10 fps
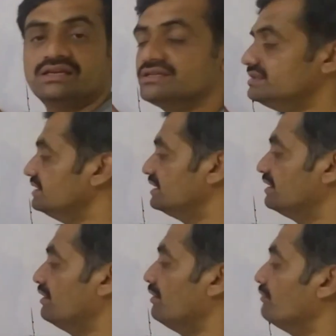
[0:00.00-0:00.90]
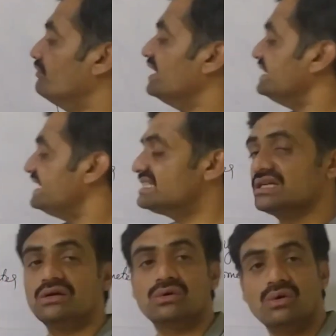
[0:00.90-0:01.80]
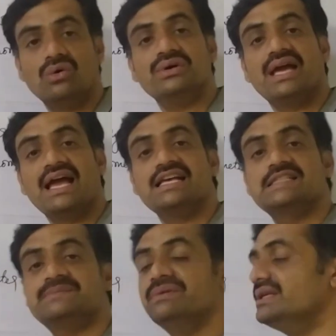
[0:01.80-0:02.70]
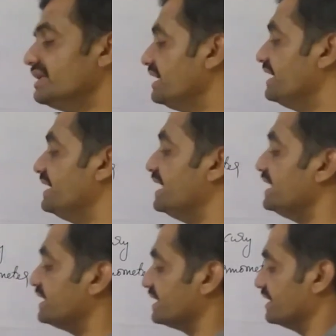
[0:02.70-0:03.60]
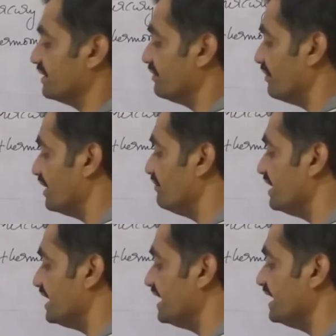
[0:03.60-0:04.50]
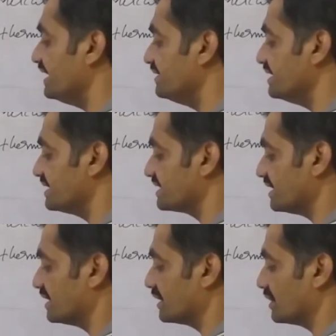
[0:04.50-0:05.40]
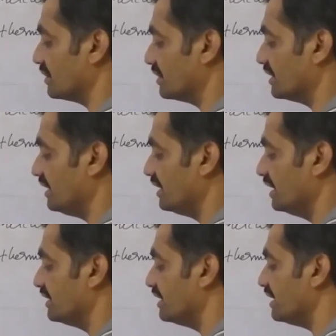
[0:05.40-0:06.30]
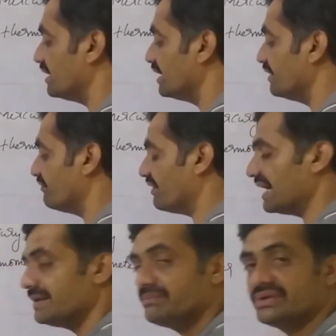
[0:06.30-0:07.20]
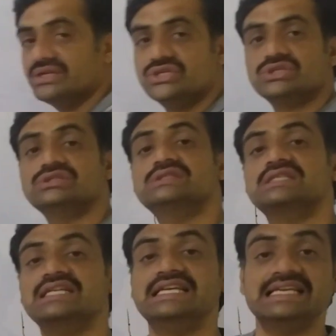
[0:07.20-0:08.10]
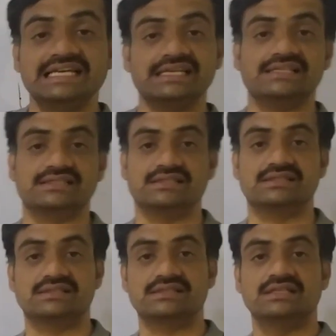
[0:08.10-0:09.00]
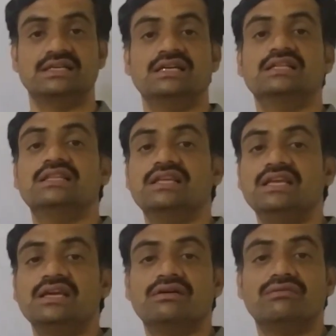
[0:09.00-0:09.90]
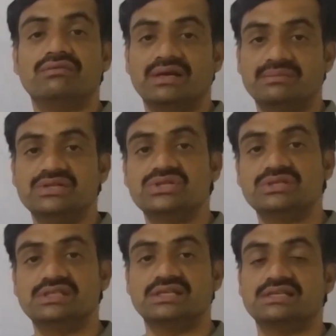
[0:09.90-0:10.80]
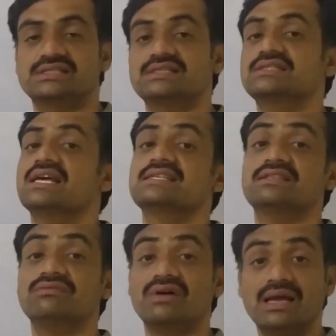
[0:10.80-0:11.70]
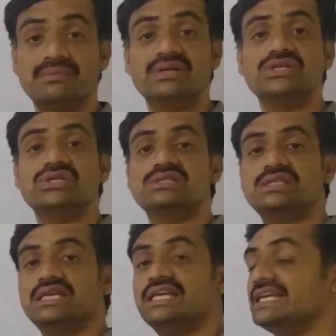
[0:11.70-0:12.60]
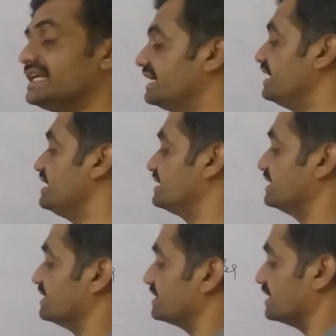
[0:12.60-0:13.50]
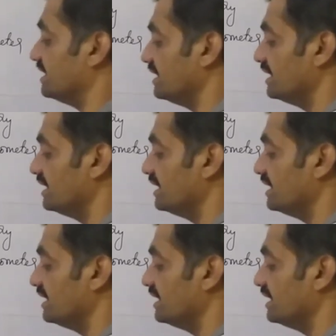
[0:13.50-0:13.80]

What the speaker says: here when this rod has been heated, when we heat this rod, the vibrations increases. The vibrations increases. As the vibrations increases,